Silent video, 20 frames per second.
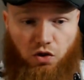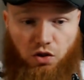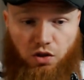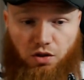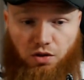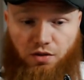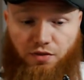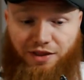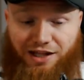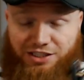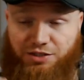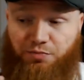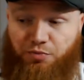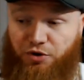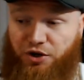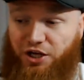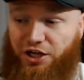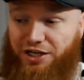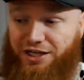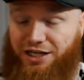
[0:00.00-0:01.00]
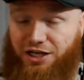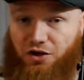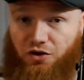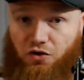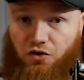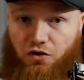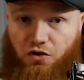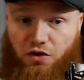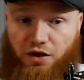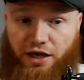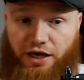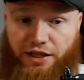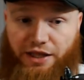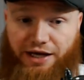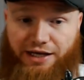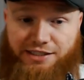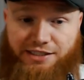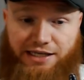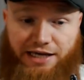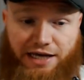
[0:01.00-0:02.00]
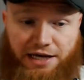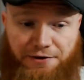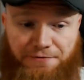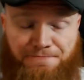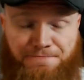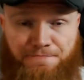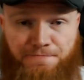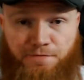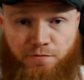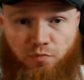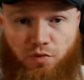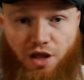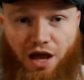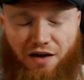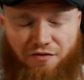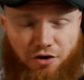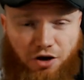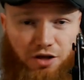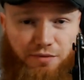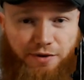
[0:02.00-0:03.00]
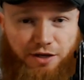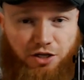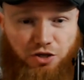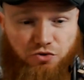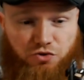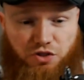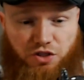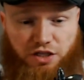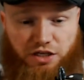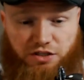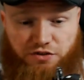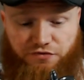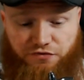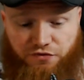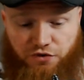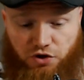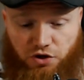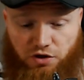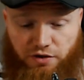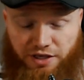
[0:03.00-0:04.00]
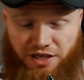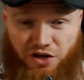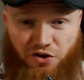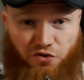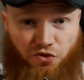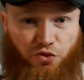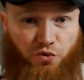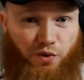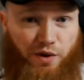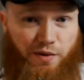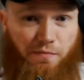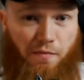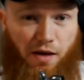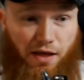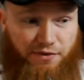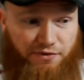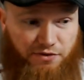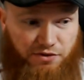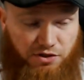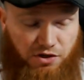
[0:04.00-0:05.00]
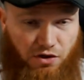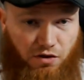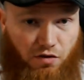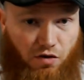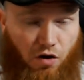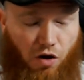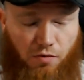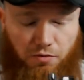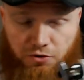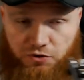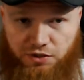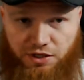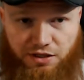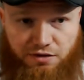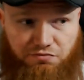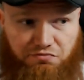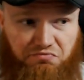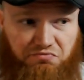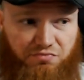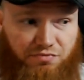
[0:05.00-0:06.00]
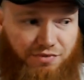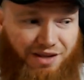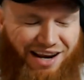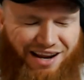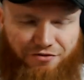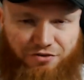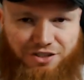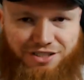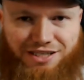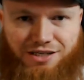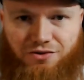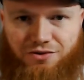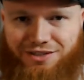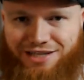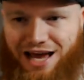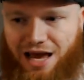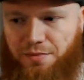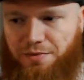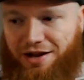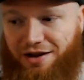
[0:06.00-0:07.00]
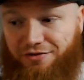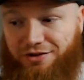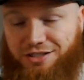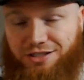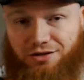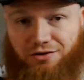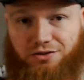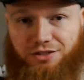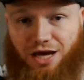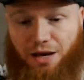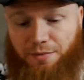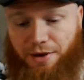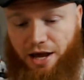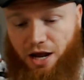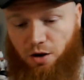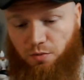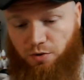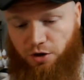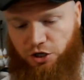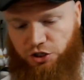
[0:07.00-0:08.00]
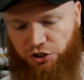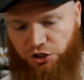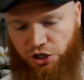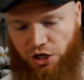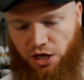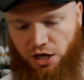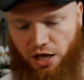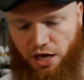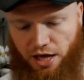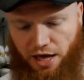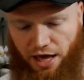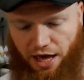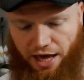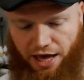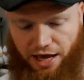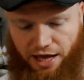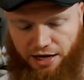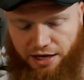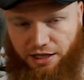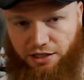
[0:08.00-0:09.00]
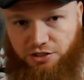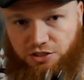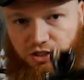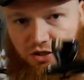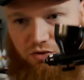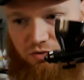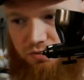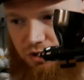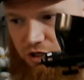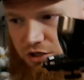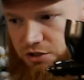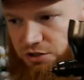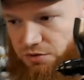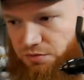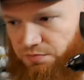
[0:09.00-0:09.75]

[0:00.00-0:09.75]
that's a pretty good deal. And like I said, I've already been using this for a year and 3 months, almost not every single day, but every single time I airbrush. And it still looks,